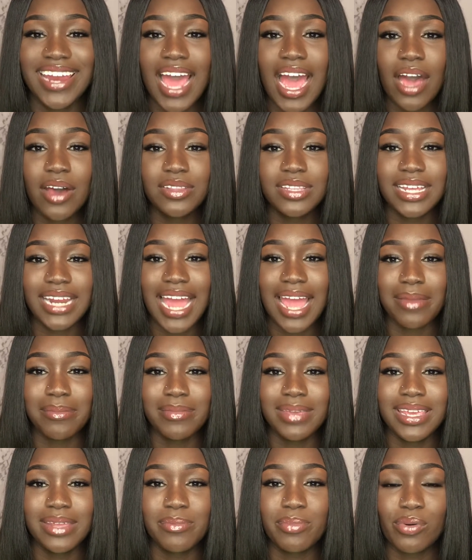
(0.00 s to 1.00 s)
how did I
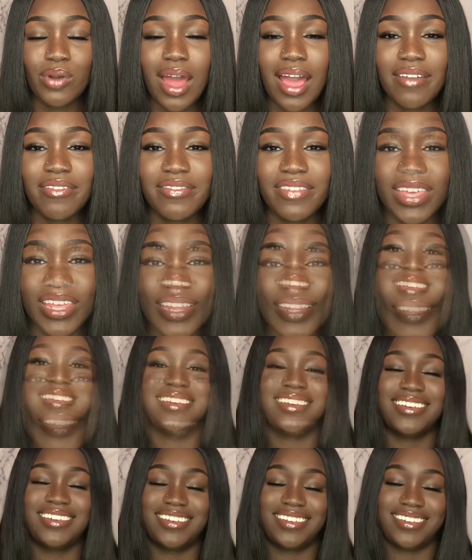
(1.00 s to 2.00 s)
meet Prophet?
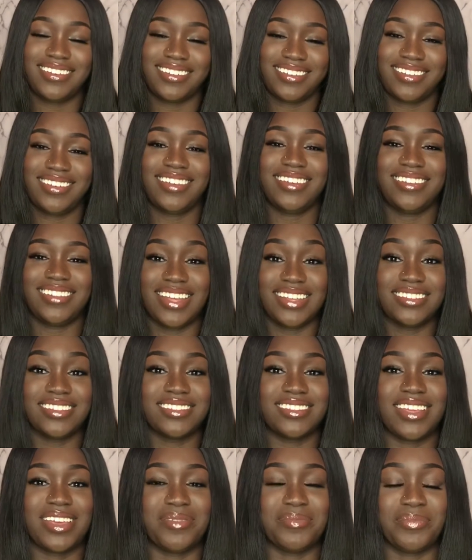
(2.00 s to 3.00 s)
That's
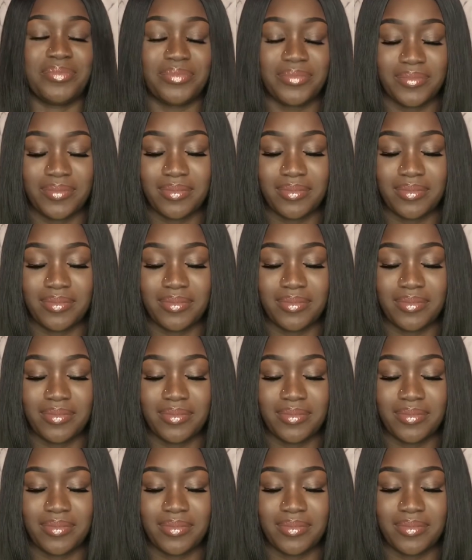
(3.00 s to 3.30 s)
his name.